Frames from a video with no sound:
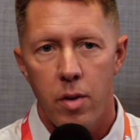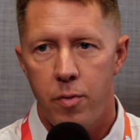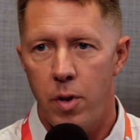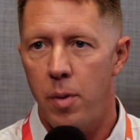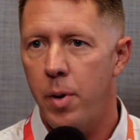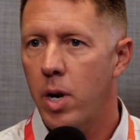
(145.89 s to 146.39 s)

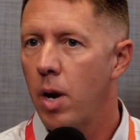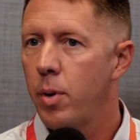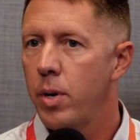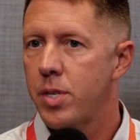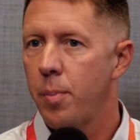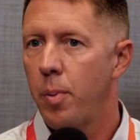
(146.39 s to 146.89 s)
Philip
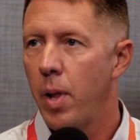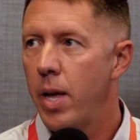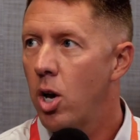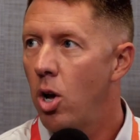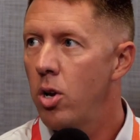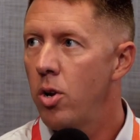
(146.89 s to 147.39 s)
Montgomery is the play
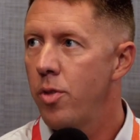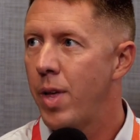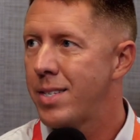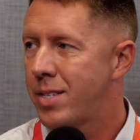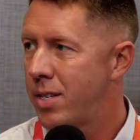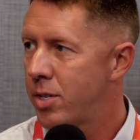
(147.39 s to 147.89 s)
caller.
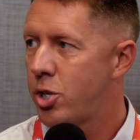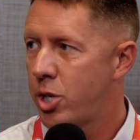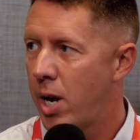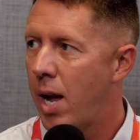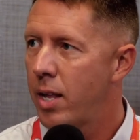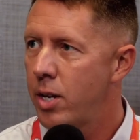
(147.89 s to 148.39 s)
That's his
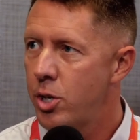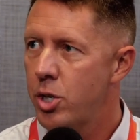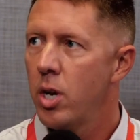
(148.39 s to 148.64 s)
challenge.